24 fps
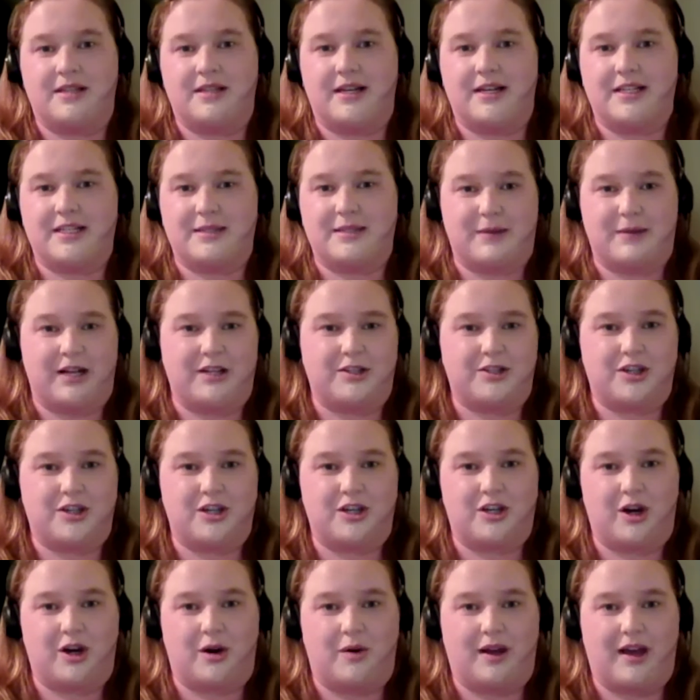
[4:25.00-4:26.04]
tennis match
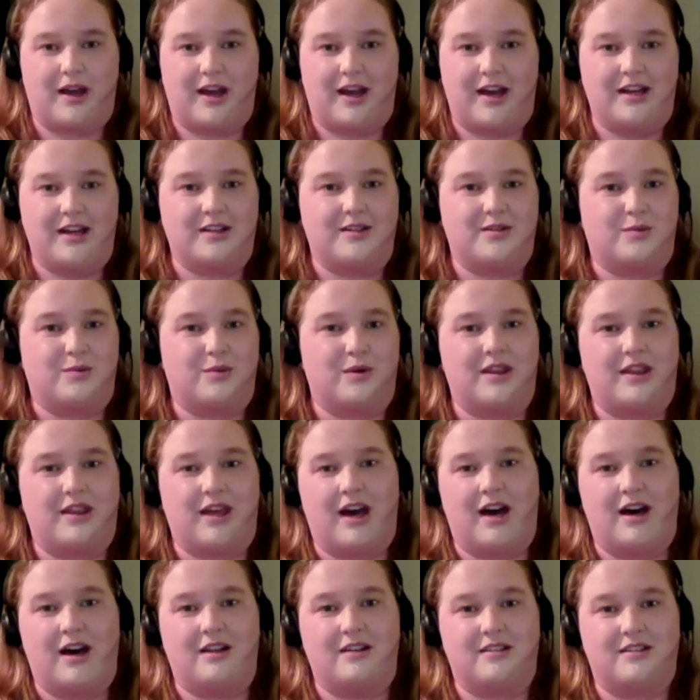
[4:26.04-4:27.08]
can go ahead
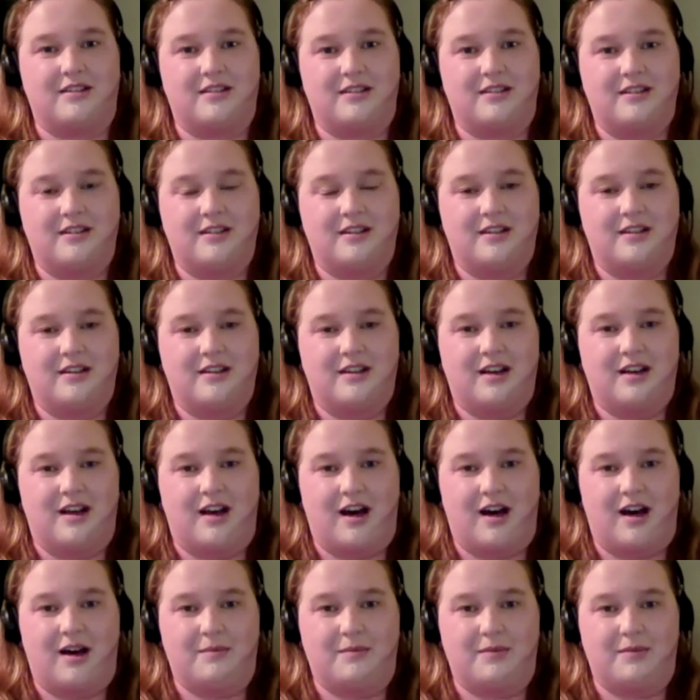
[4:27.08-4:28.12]
without
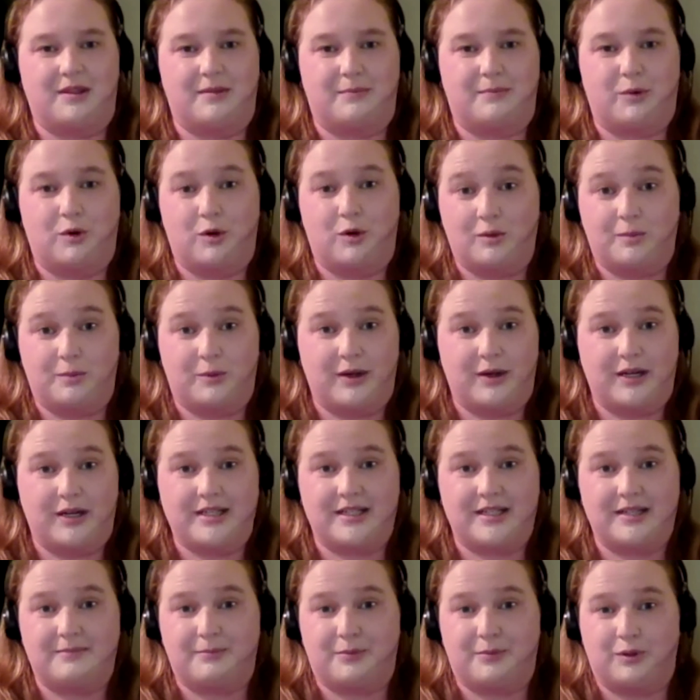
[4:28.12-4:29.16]
the ball
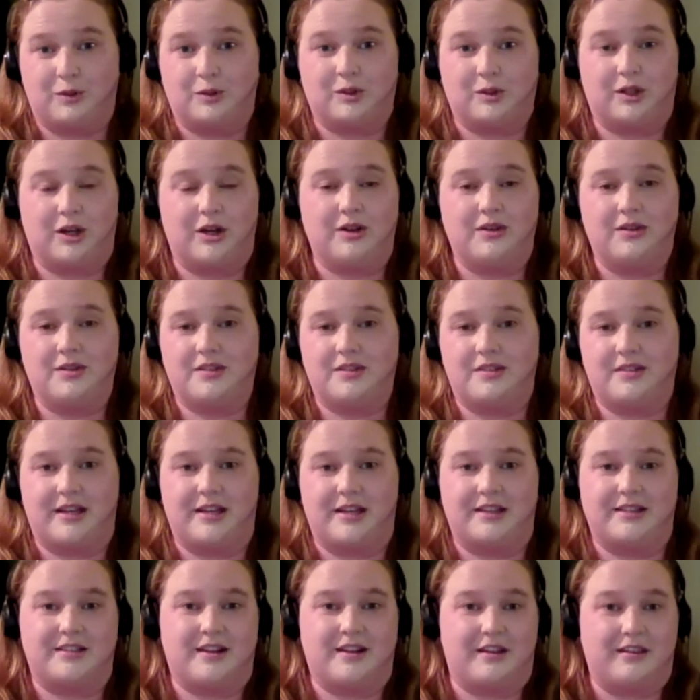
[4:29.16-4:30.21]
boys and ball girls.
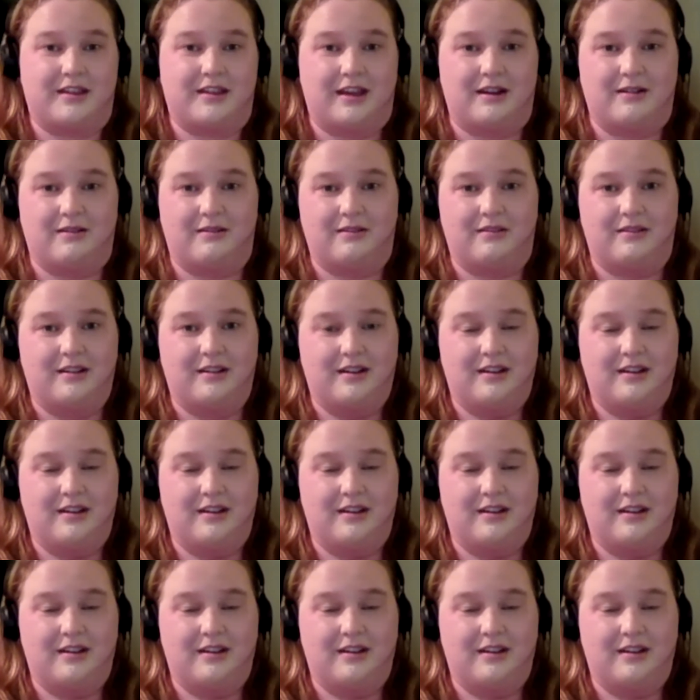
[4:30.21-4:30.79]
There's nothing,